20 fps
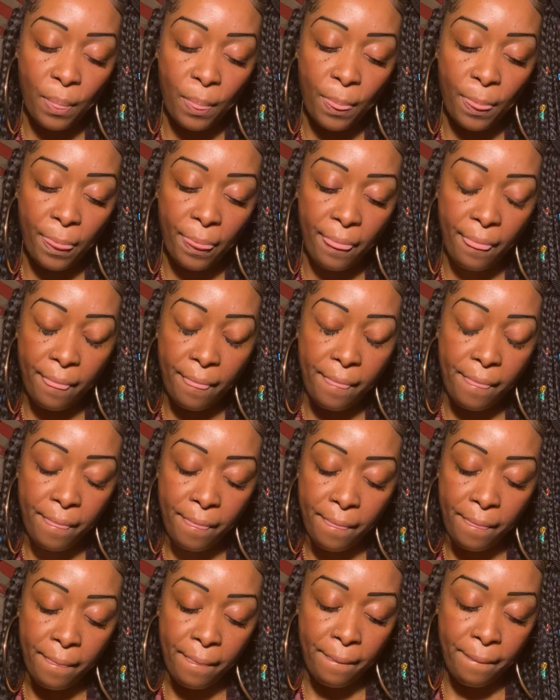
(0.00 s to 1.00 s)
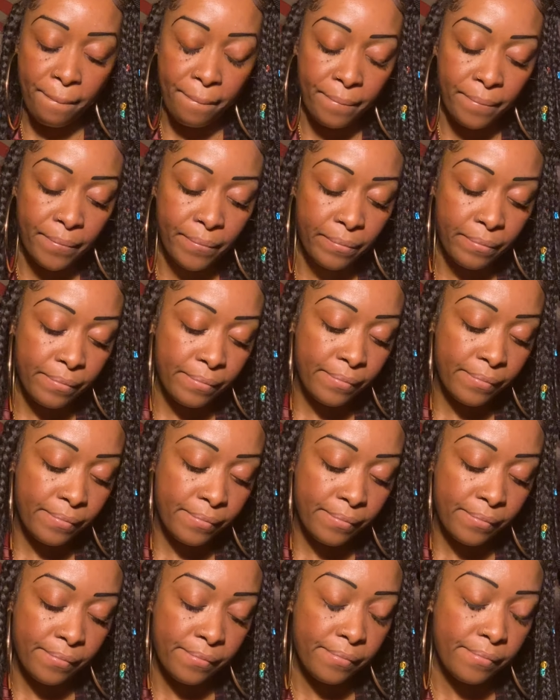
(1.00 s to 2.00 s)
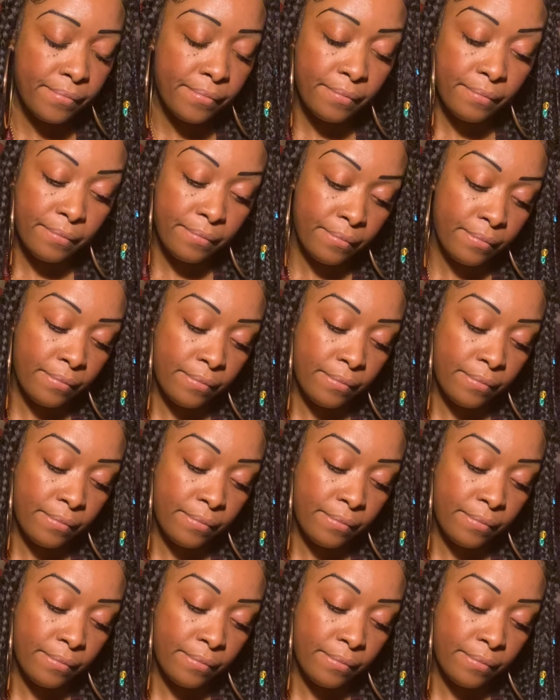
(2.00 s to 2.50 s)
[no speech]